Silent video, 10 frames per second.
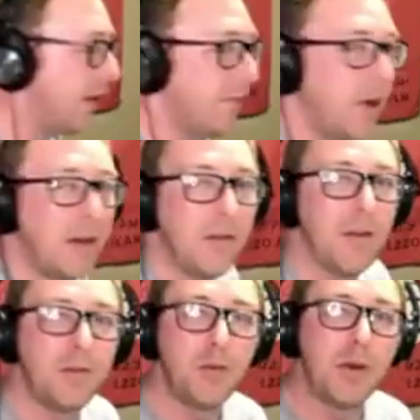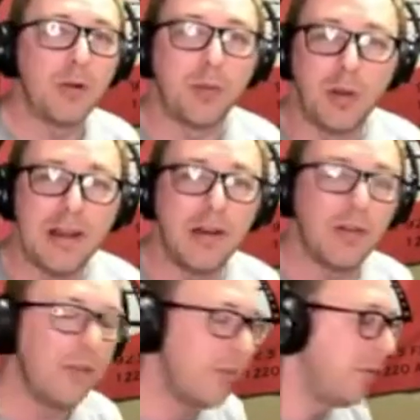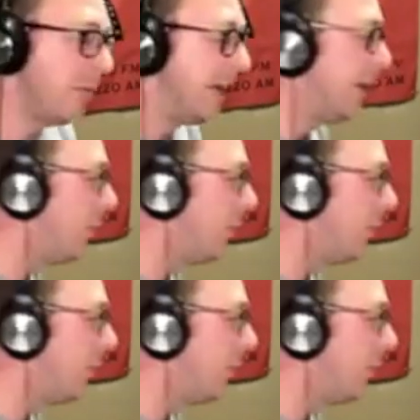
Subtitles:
have got a few better players to begin